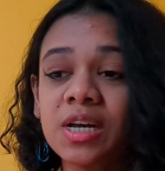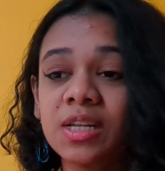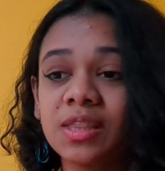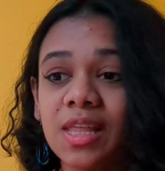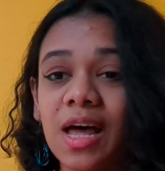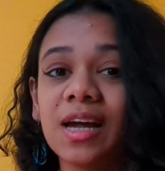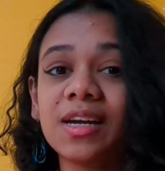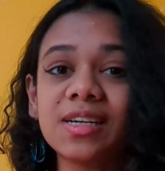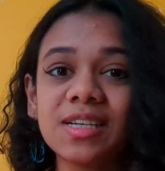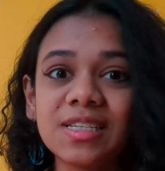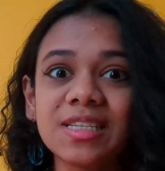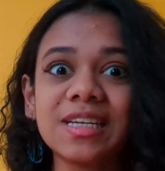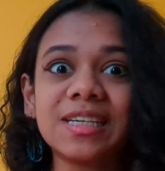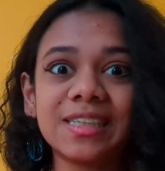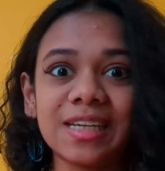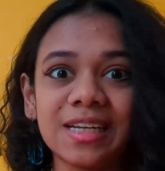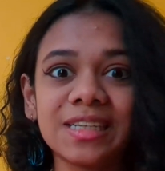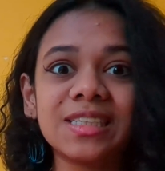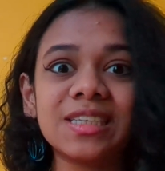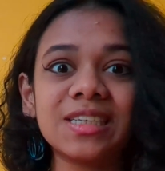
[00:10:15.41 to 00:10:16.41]
That is
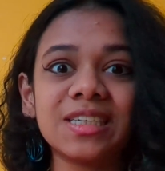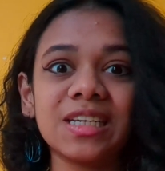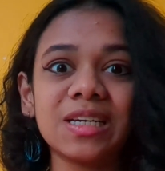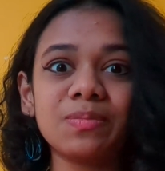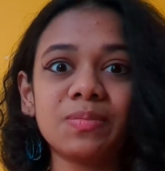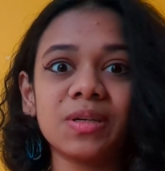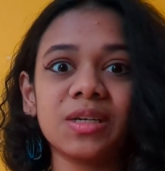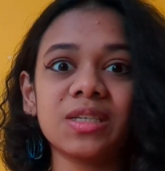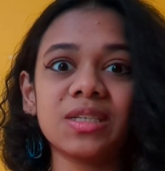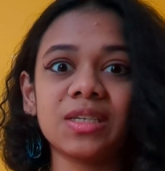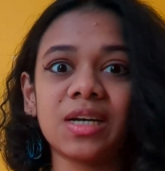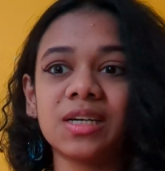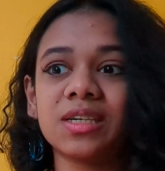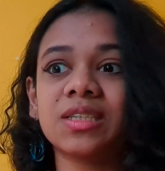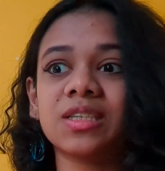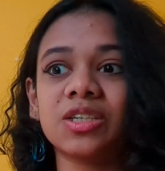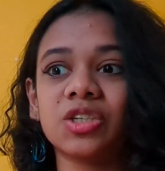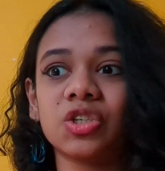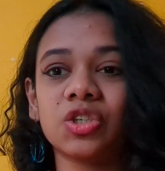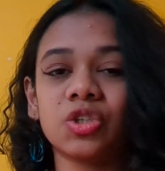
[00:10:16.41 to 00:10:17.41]
intensity because that is
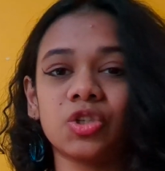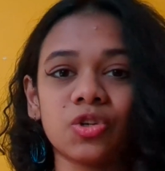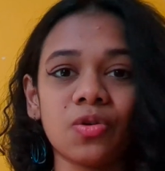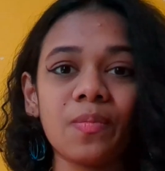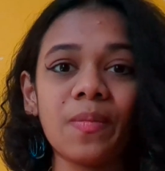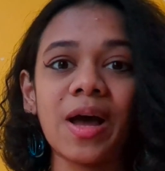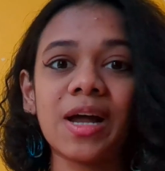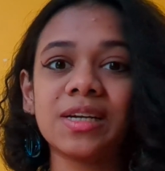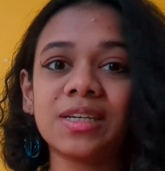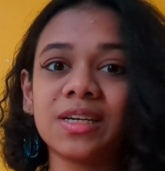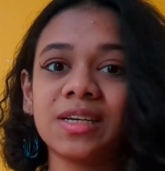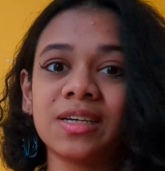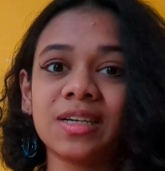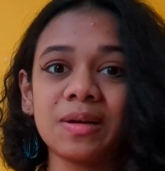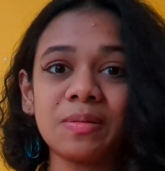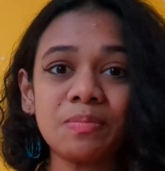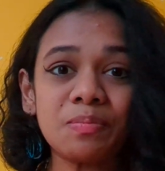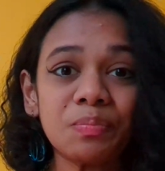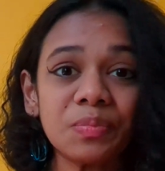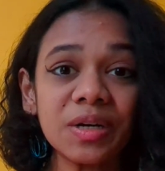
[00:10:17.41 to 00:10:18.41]
such a traumatic
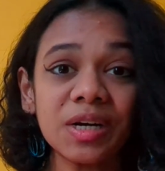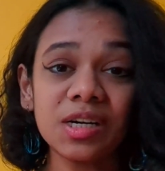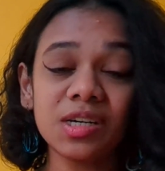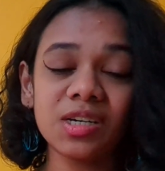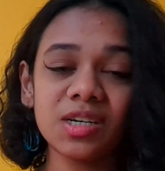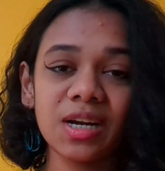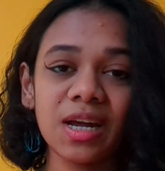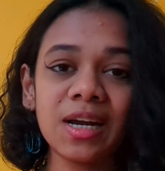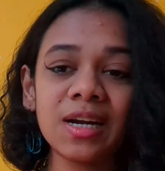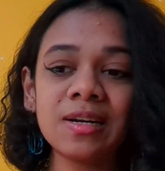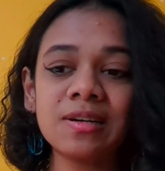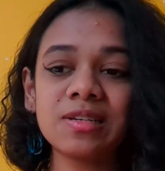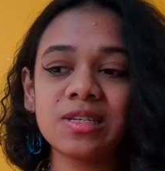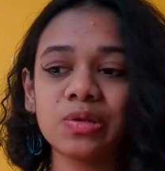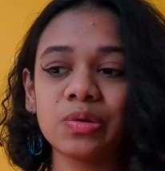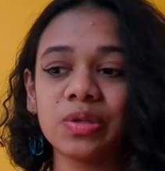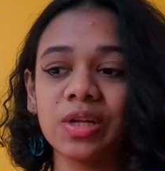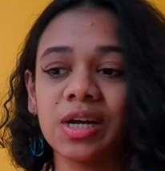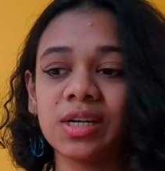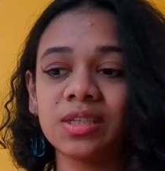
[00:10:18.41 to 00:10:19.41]
imprint, right?
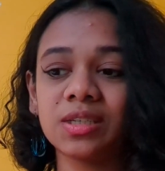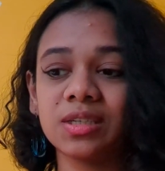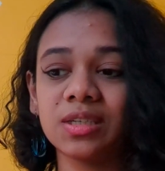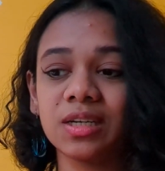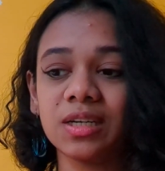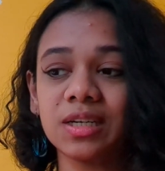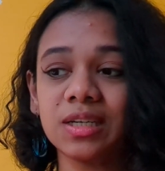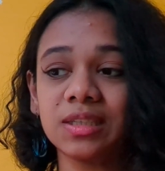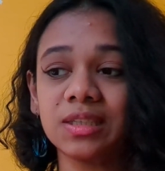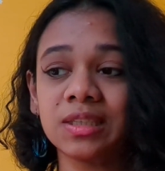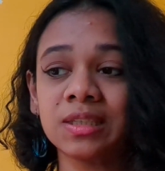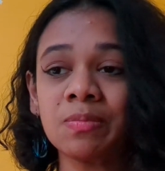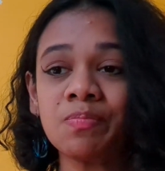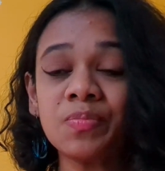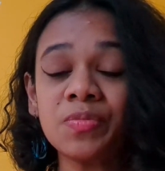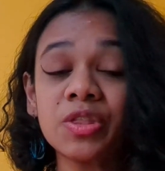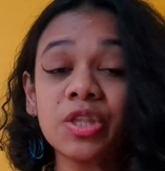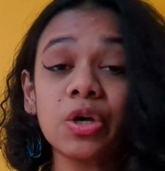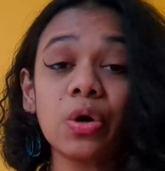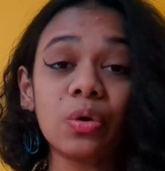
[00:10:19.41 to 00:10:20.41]
So, that is
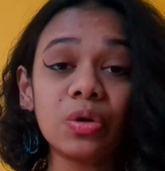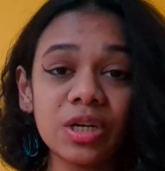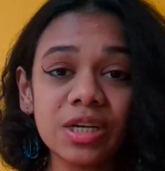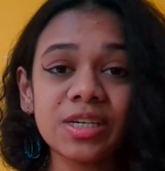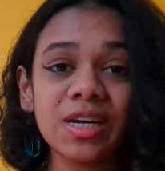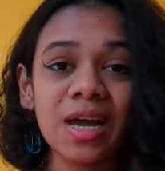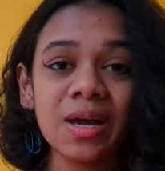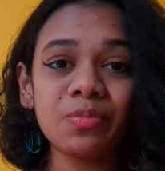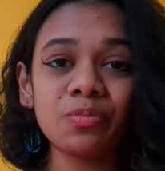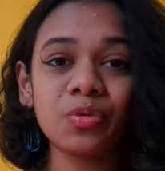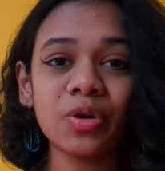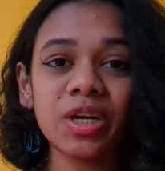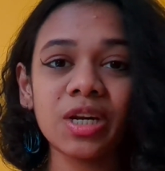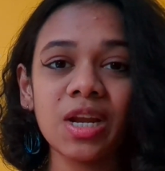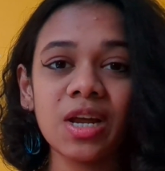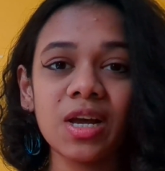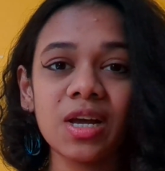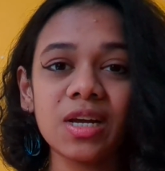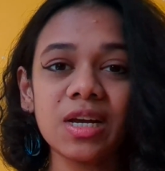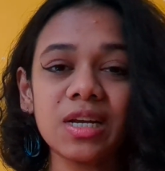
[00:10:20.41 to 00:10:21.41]
the only time when
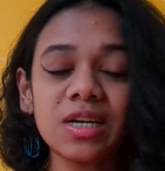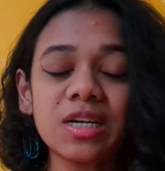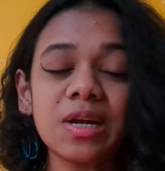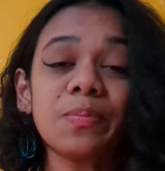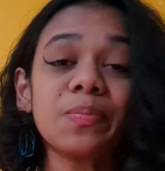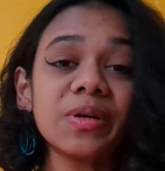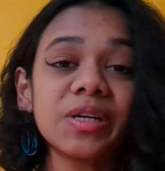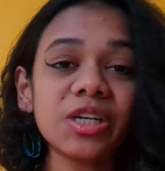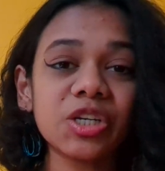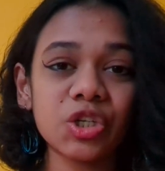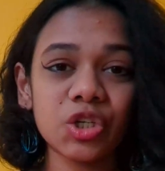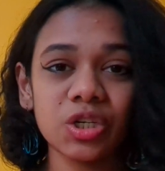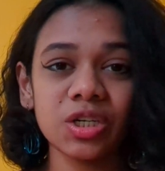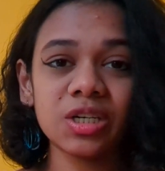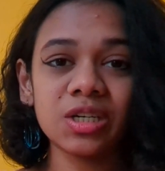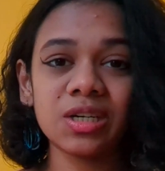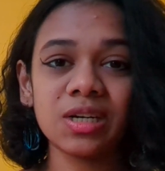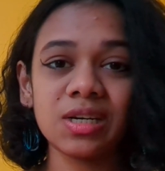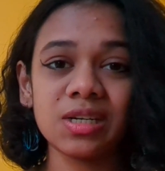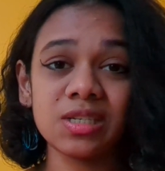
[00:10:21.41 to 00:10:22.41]

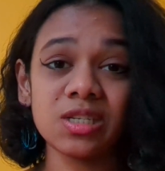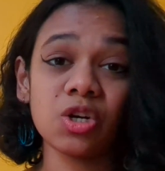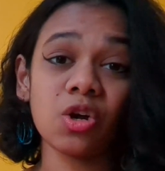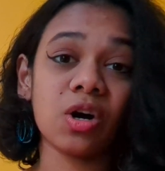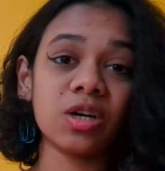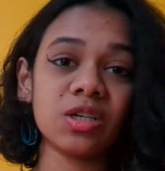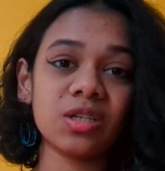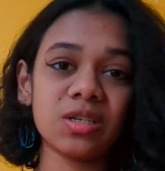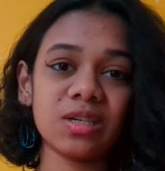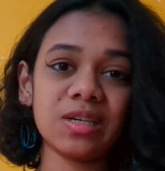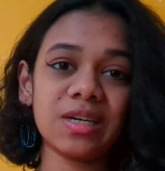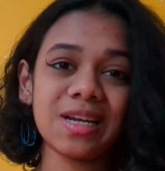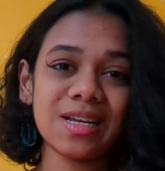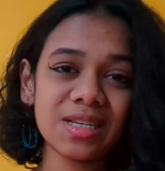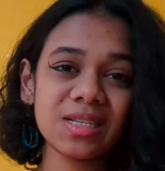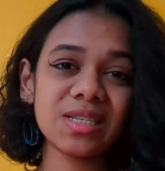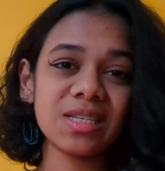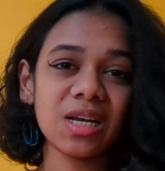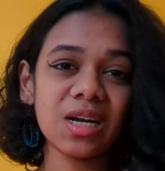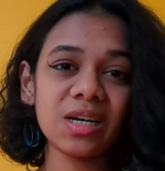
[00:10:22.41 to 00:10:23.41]
repetition is not
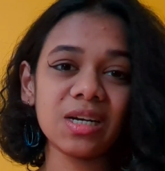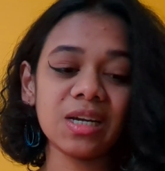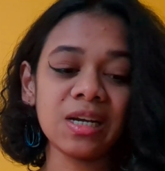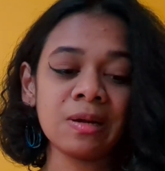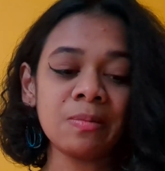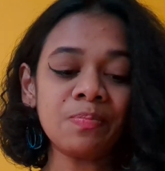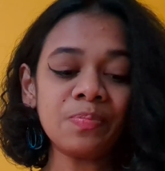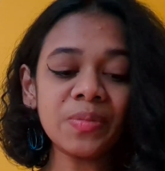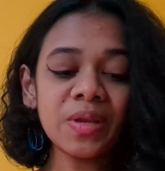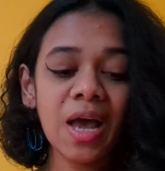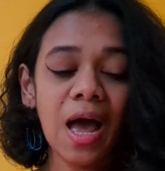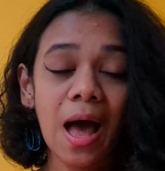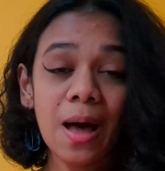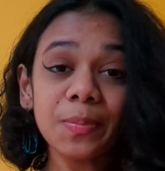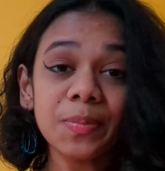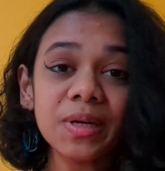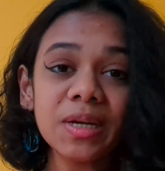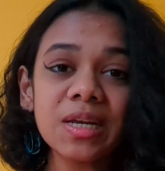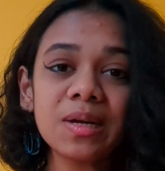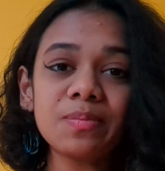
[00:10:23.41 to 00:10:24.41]
necessarily
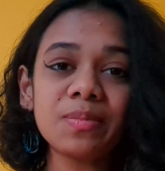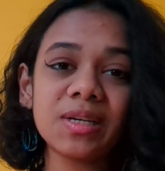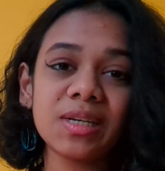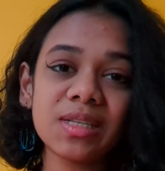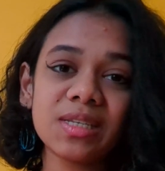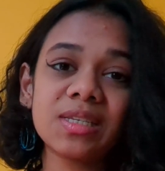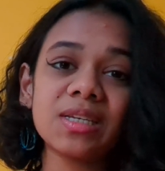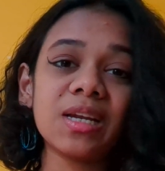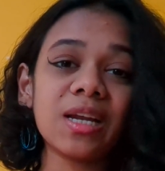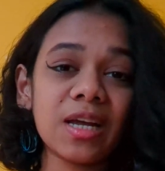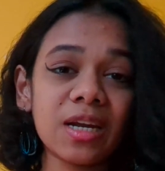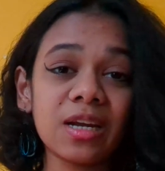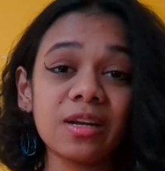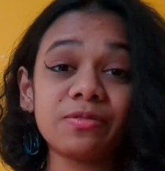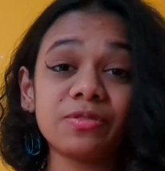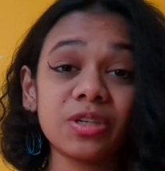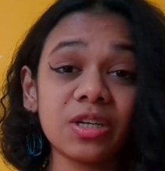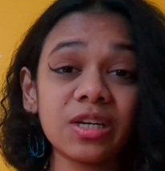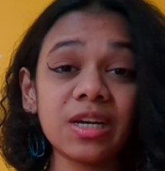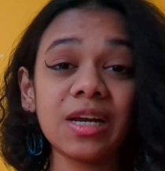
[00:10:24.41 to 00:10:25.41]
happening, but it's still
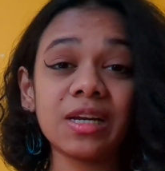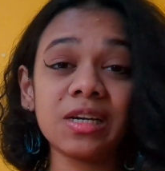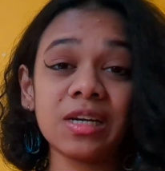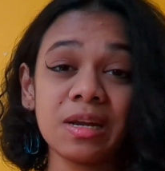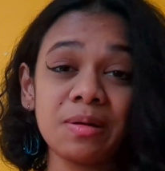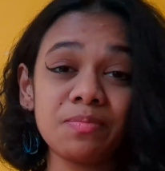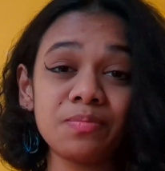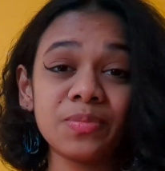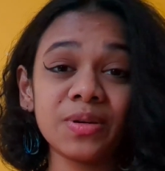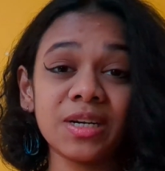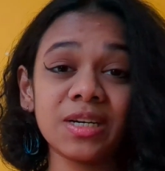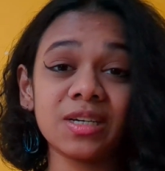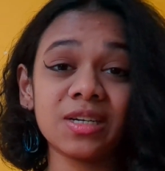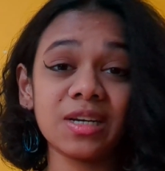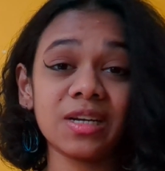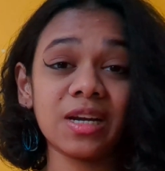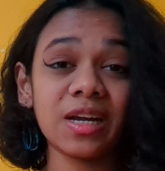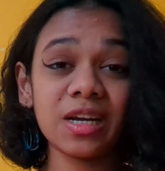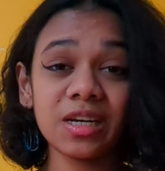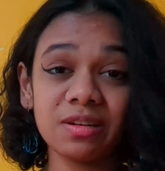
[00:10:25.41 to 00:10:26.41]
enough to create an imprint,
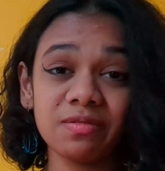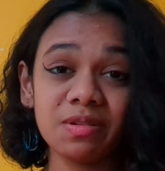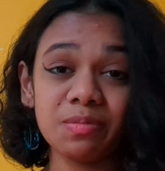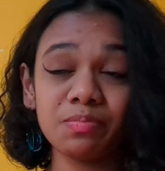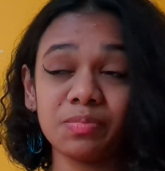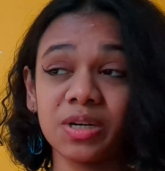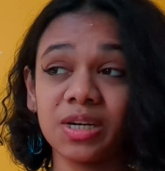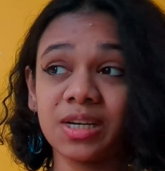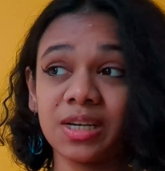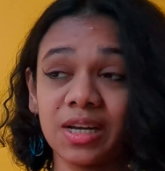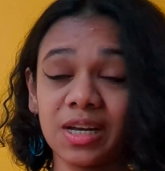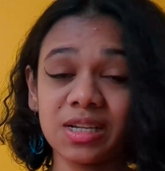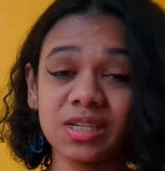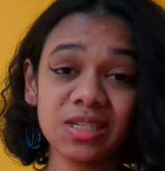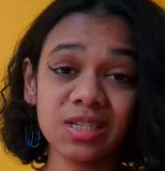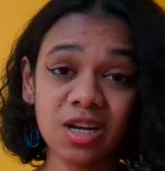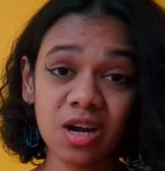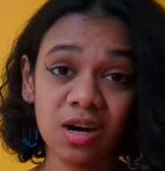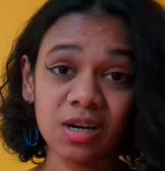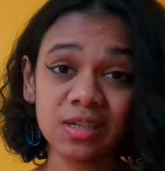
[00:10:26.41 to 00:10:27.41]
a negative imprint
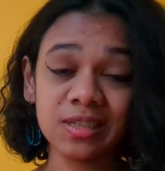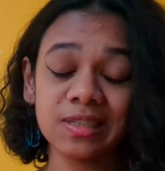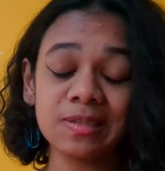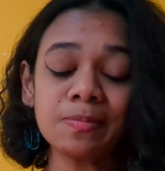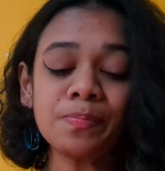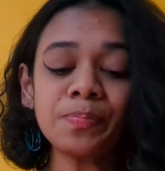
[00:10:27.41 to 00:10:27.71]
against cars.